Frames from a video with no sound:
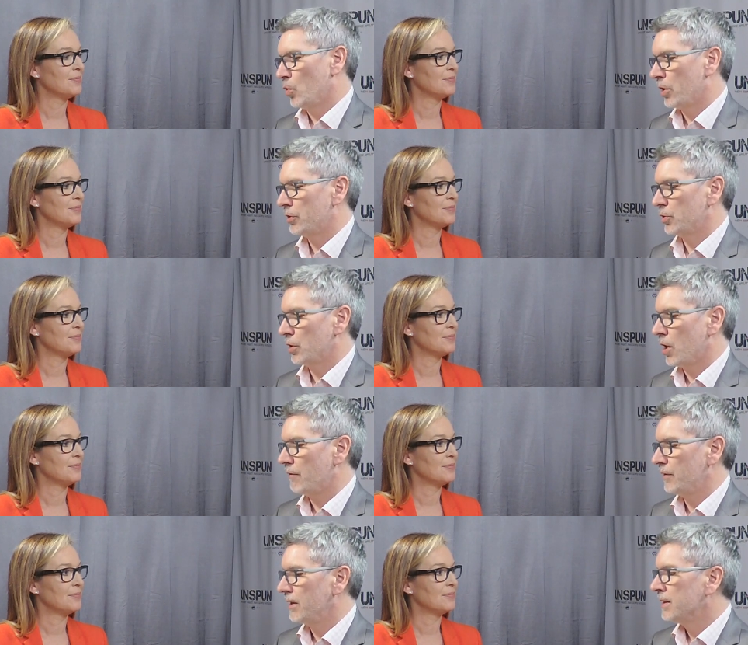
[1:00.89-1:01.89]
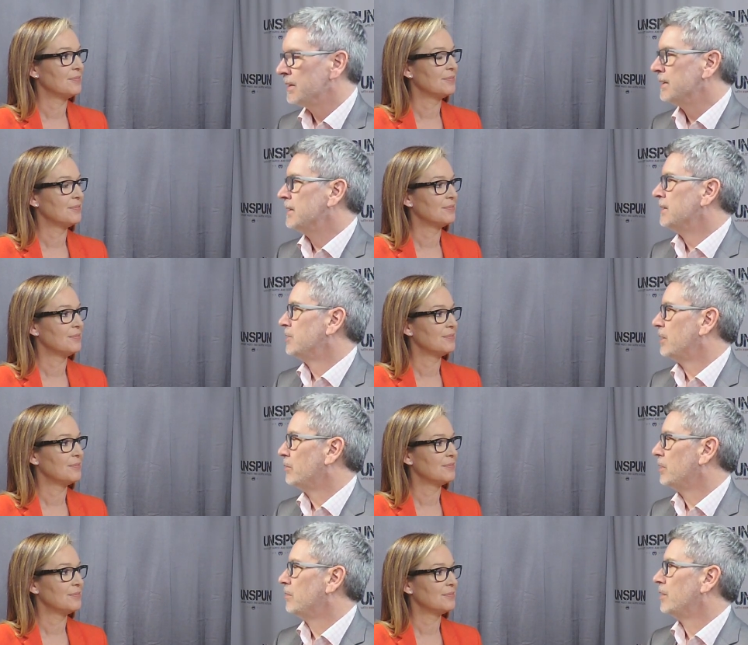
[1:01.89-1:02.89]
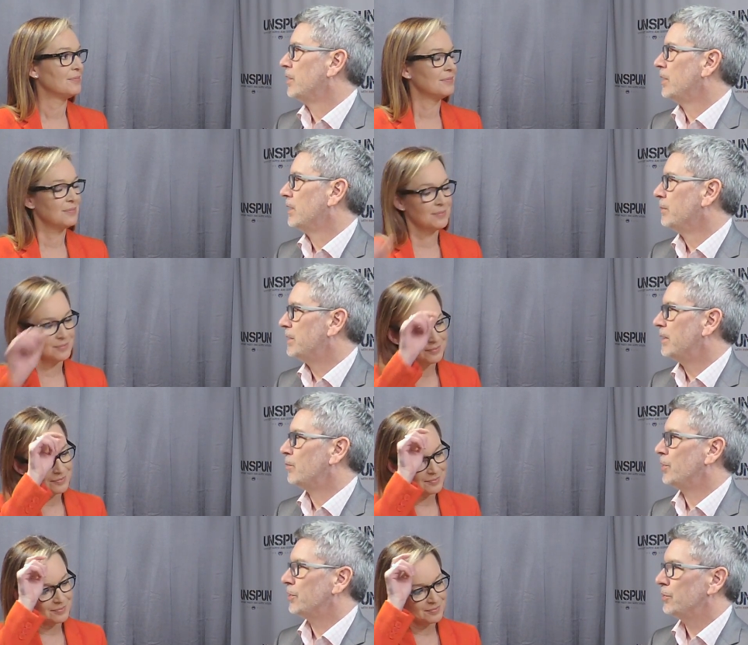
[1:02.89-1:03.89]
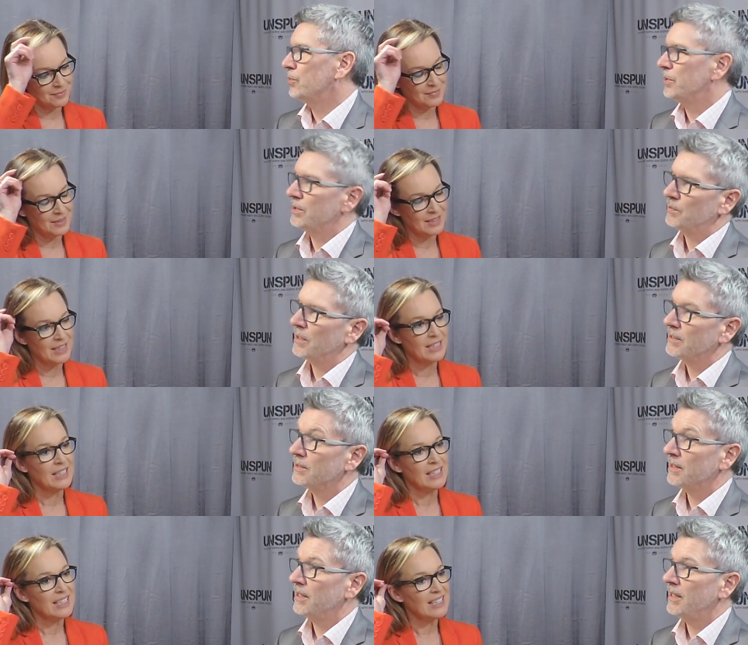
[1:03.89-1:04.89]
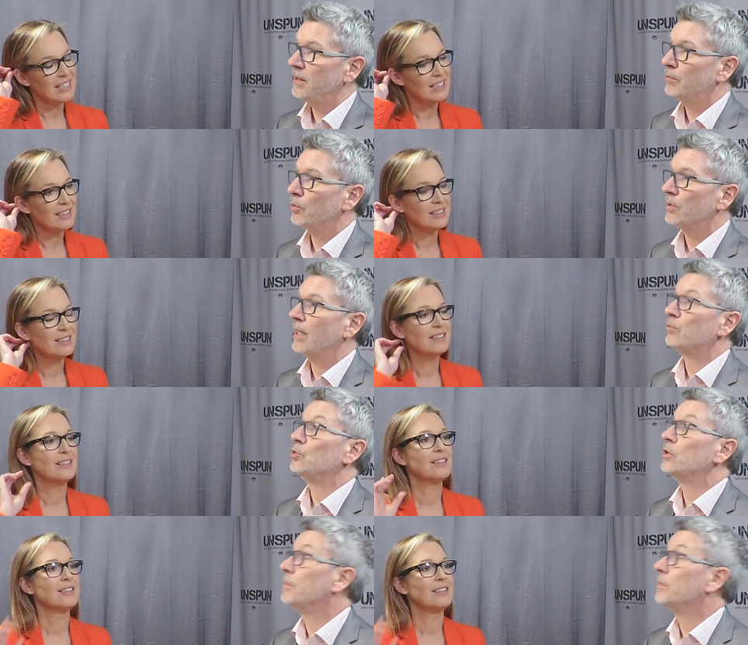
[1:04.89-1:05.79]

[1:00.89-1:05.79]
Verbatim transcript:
Speaker 1: water or coffee. Generally, you're very limited in what you can do in these places, and he broke that rule